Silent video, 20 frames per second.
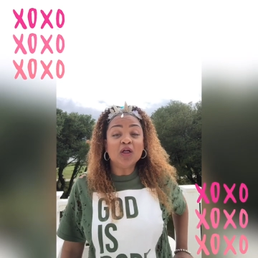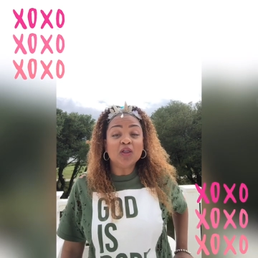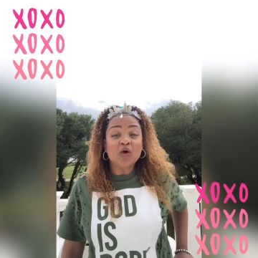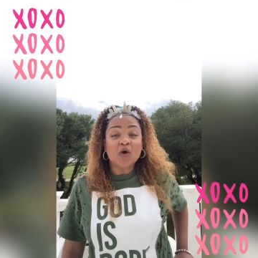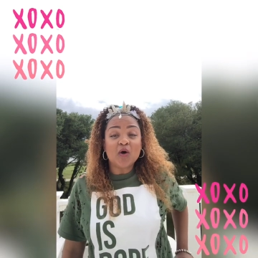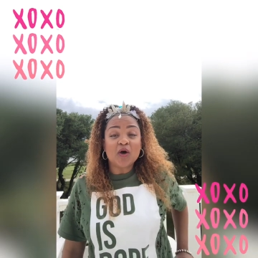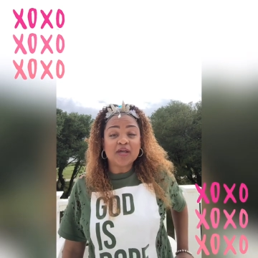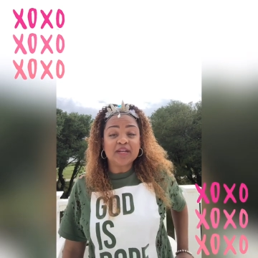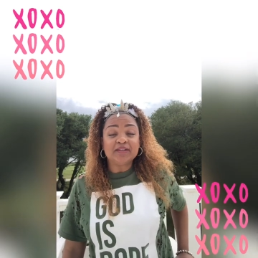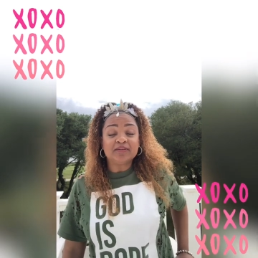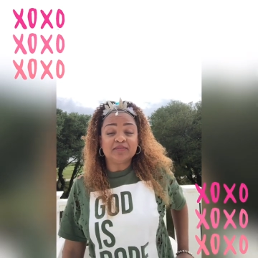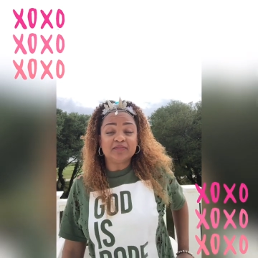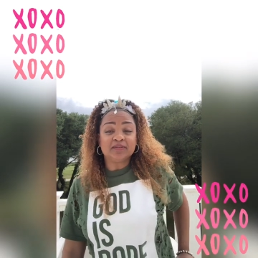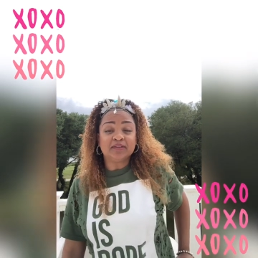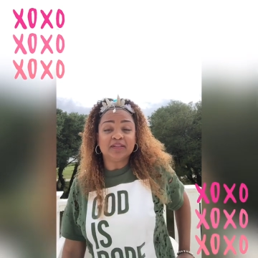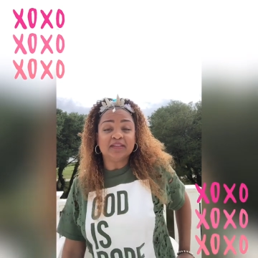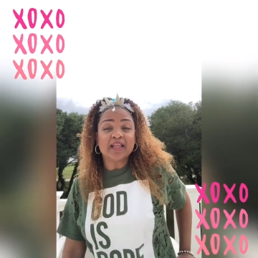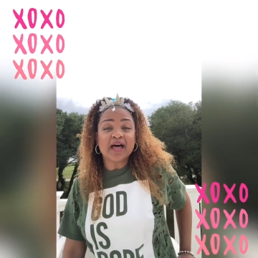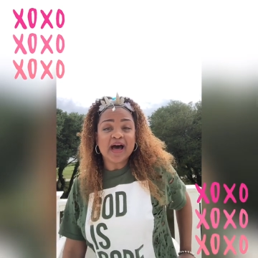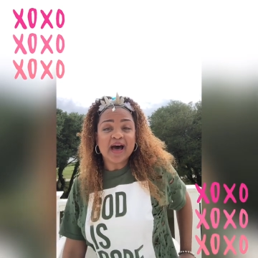on
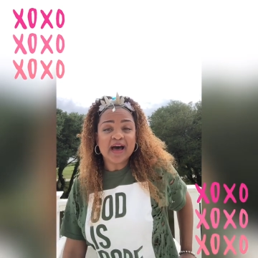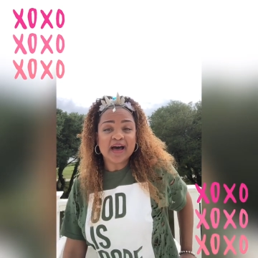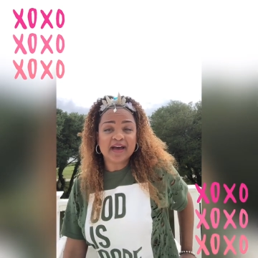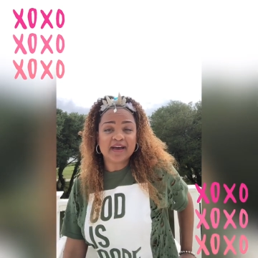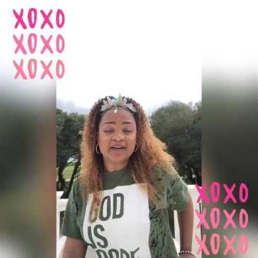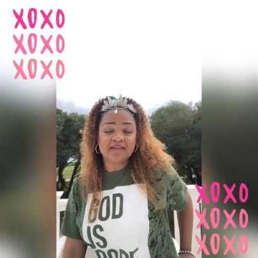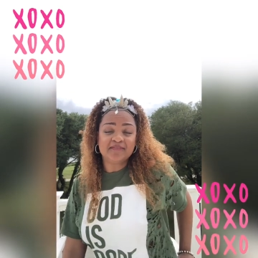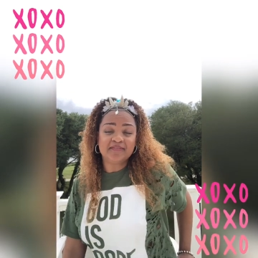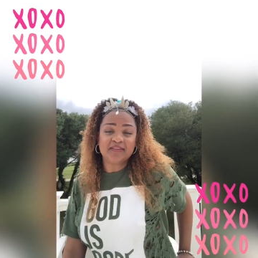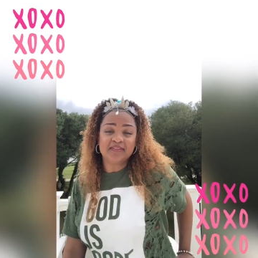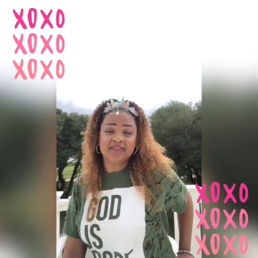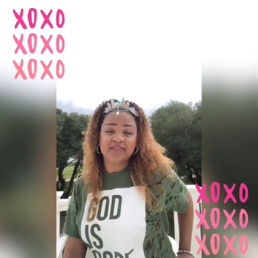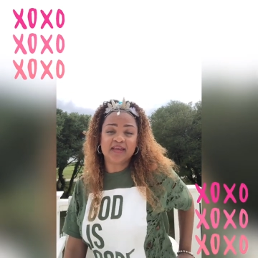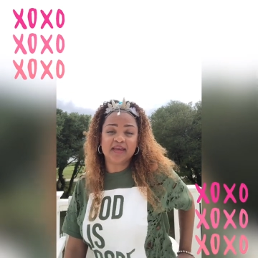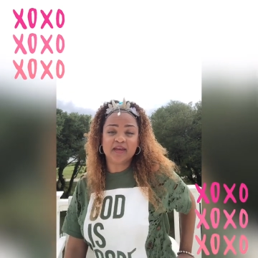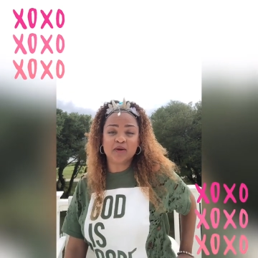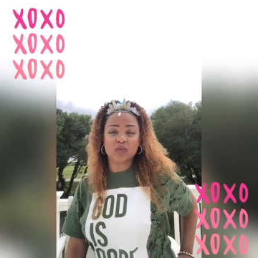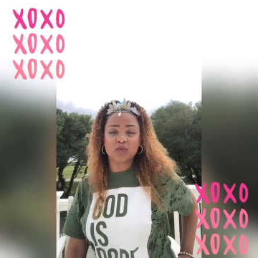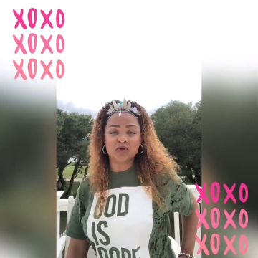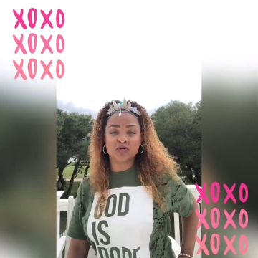live that
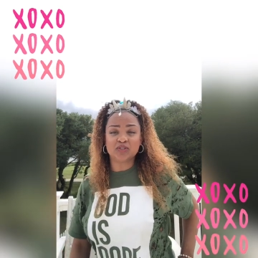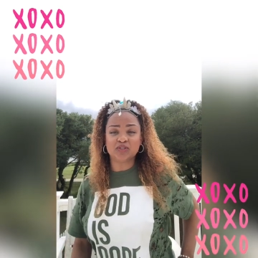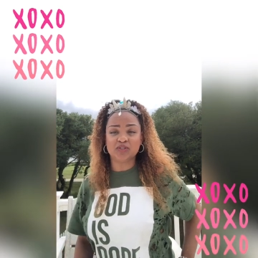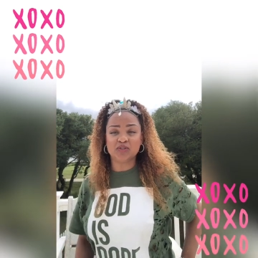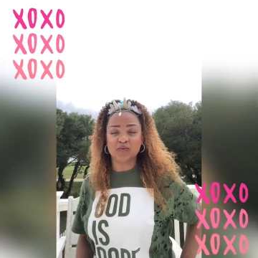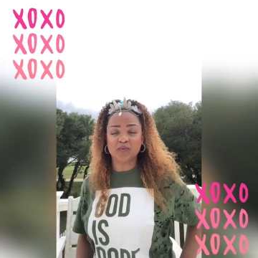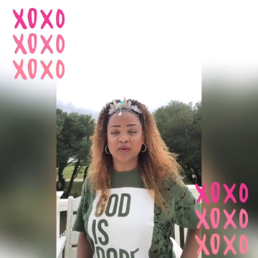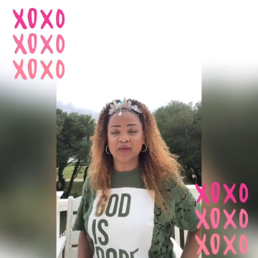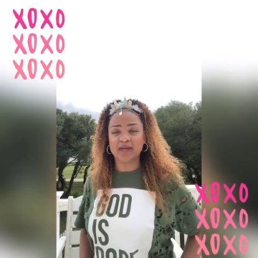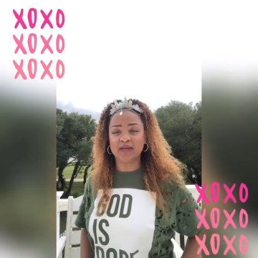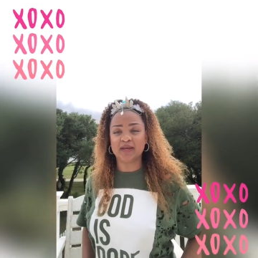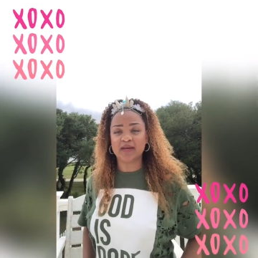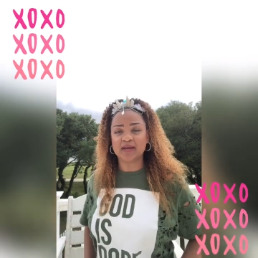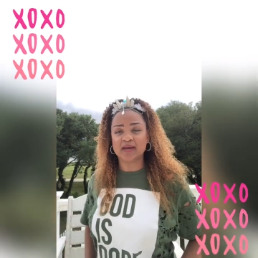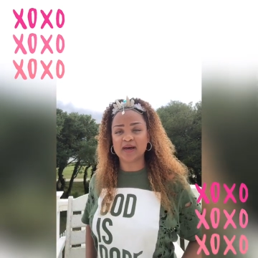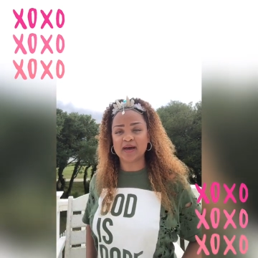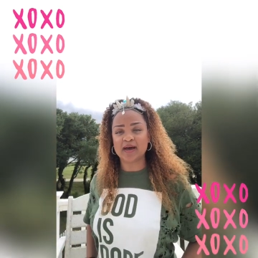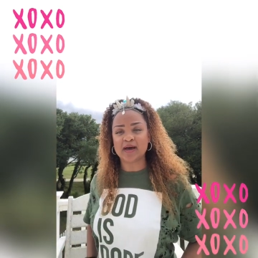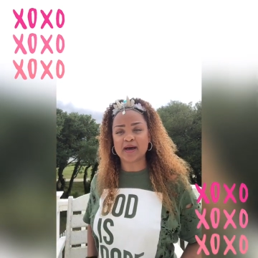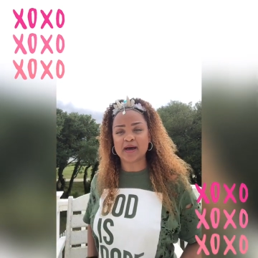they were doing
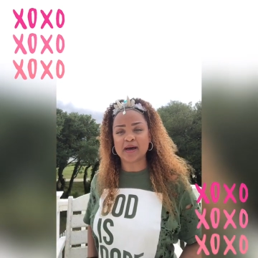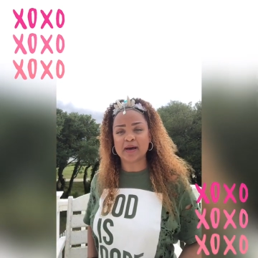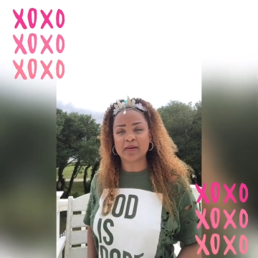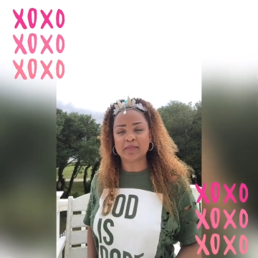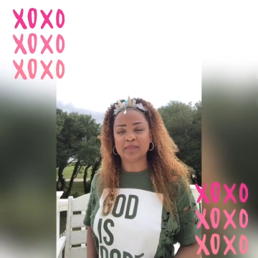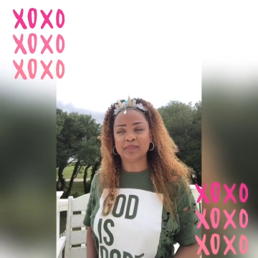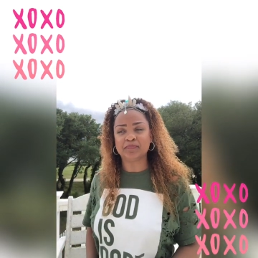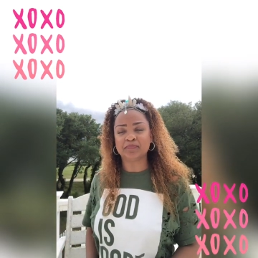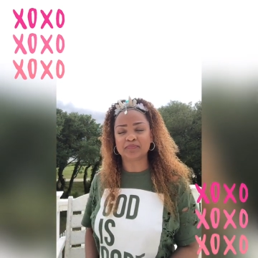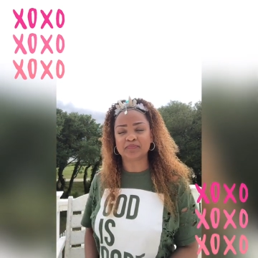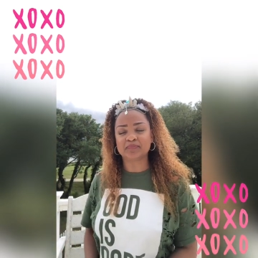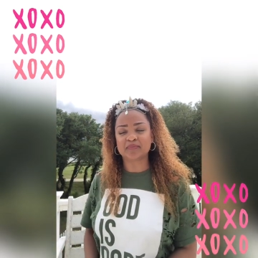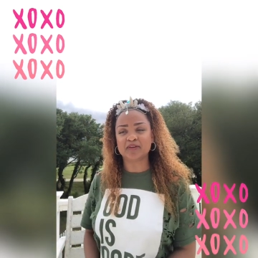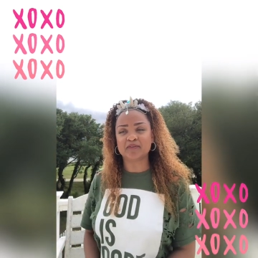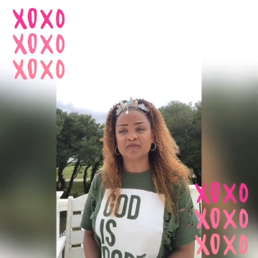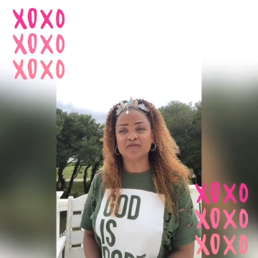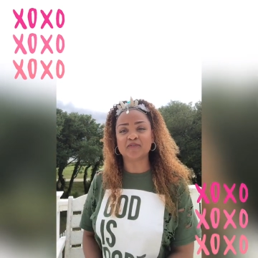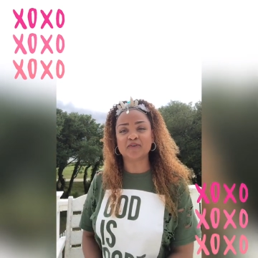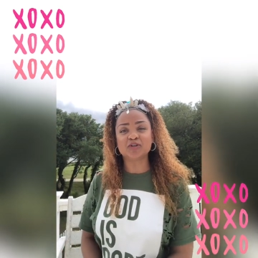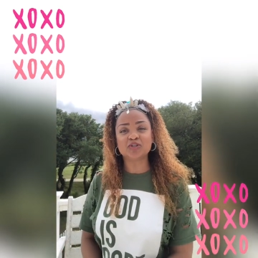um,
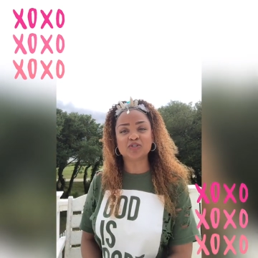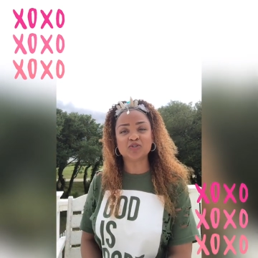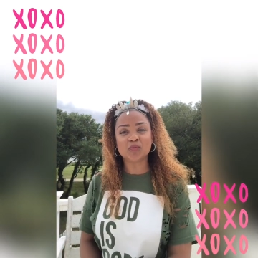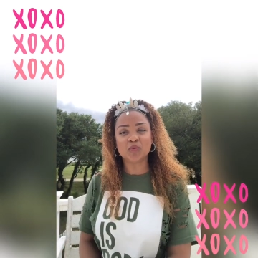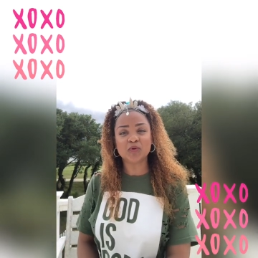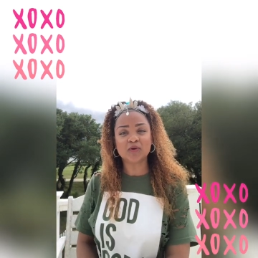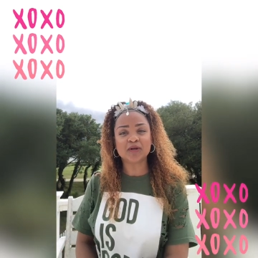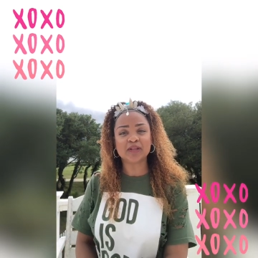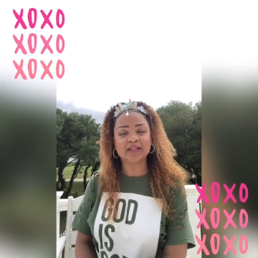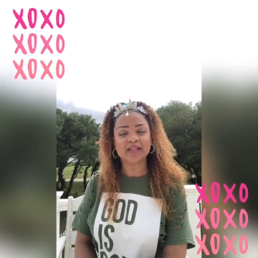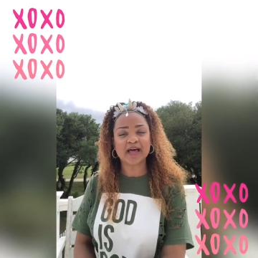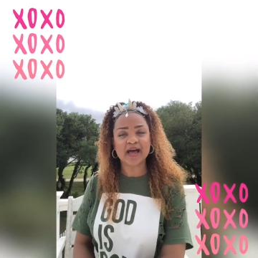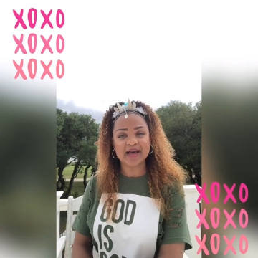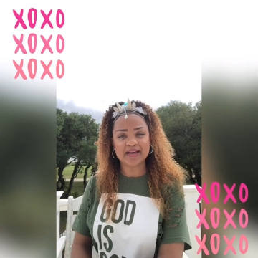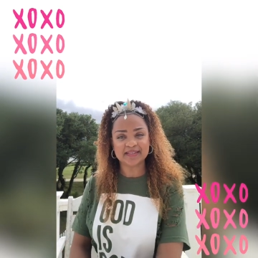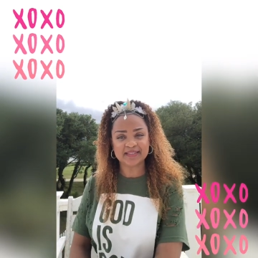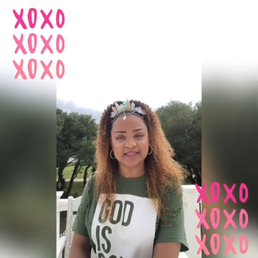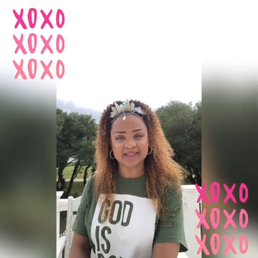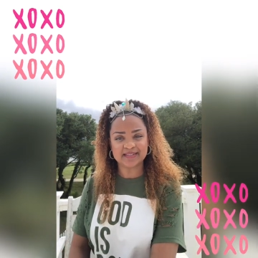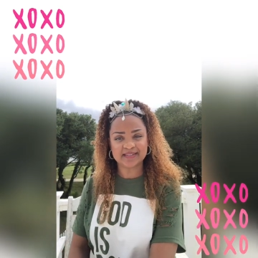virtual
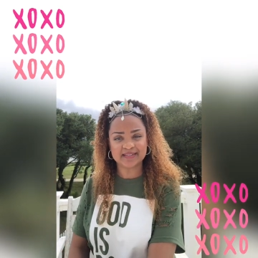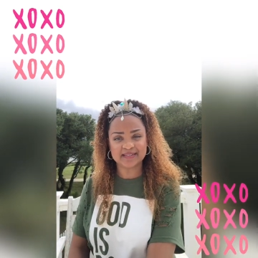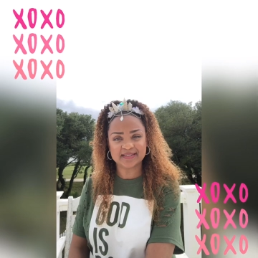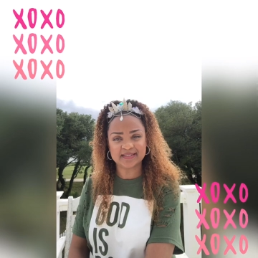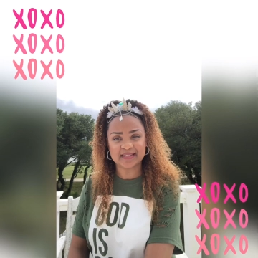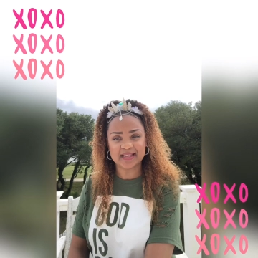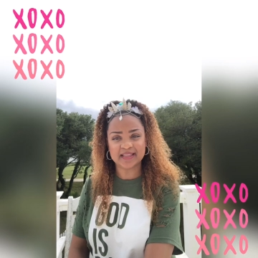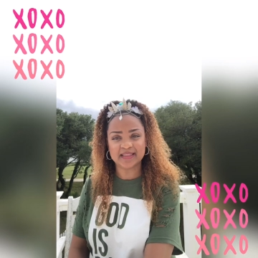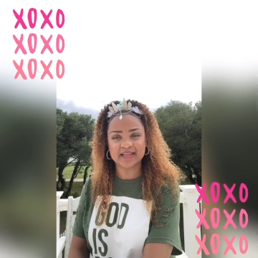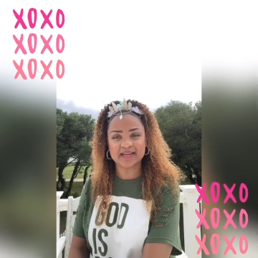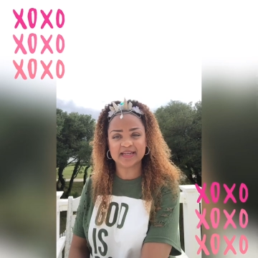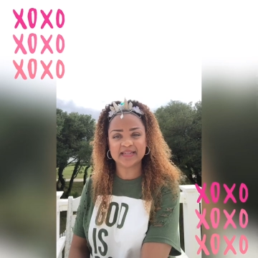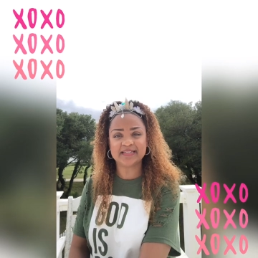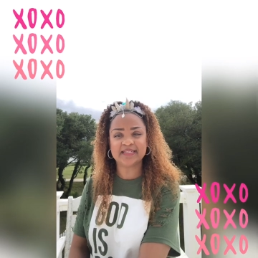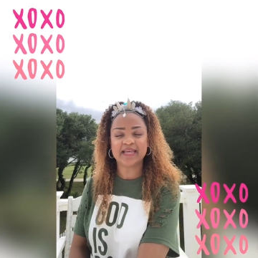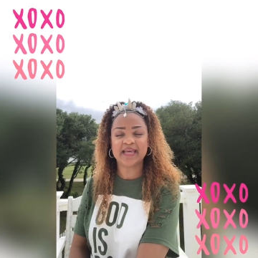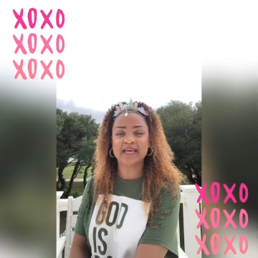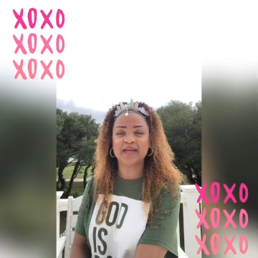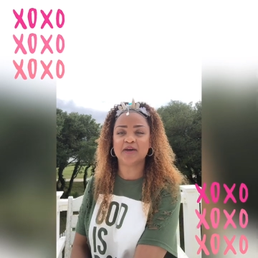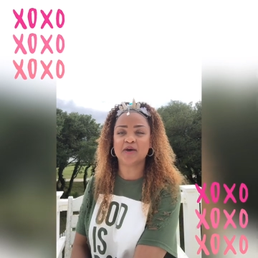classes and then a
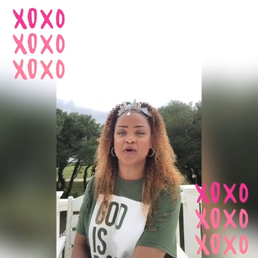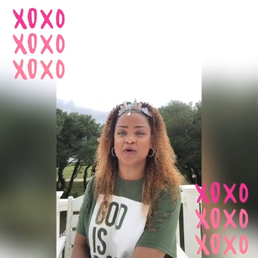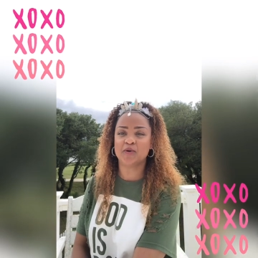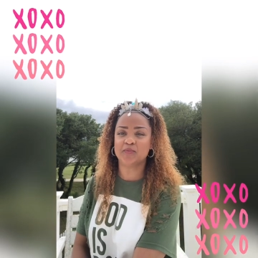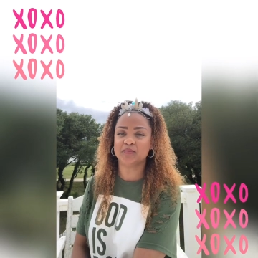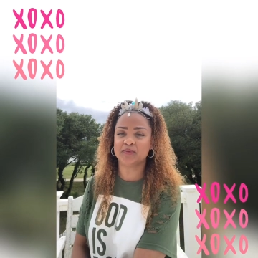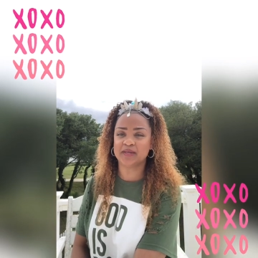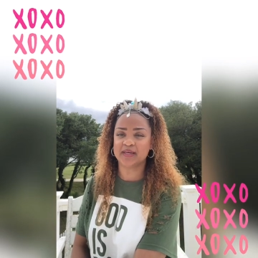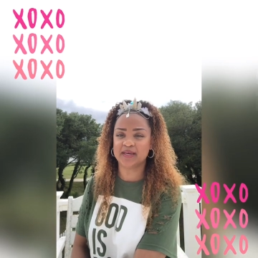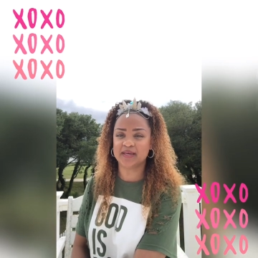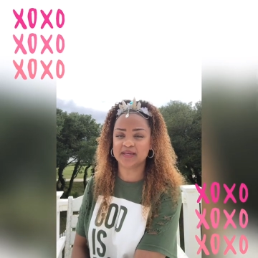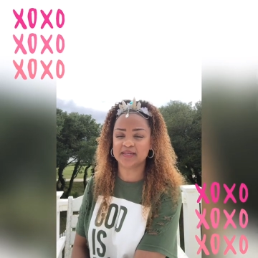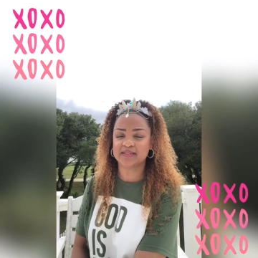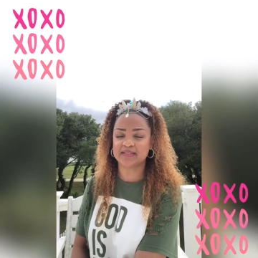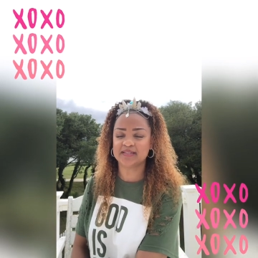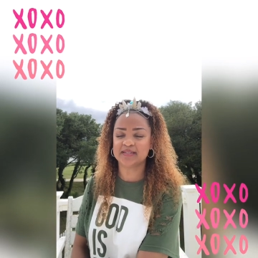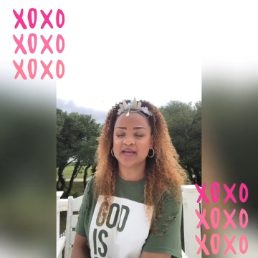take home kit.